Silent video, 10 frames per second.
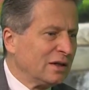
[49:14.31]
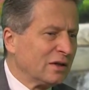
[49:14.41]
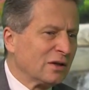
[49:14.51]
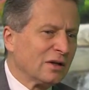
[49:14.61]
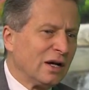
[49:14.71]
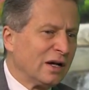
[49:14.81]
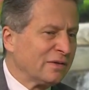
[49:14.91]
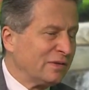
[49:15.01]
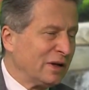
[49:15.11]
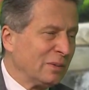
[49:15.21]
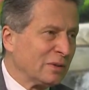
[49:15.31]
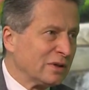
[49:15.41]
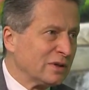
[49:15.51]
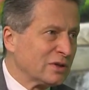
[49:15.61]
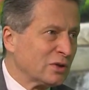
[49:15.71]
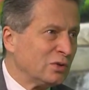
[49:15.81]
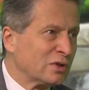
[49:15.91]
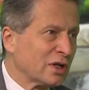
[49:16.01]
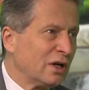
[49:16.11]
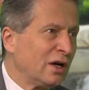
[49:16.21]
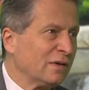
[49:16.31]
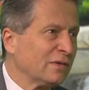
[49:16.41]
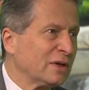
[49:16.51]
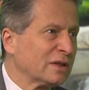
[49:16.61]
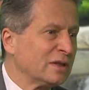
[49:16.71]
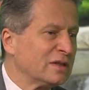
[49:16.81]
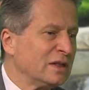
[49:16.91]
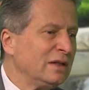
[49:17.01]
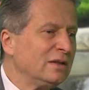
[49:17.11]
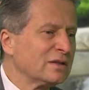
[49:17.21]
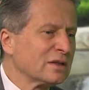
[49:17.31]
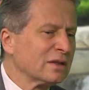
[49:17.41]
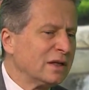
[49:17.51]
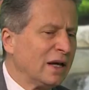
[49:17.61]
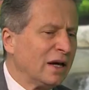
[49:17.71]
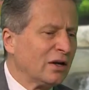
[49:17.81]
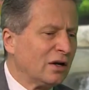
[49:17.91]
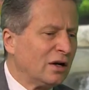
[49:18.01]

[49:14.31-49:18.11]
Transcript: There are a lot of families whose conflict is easily and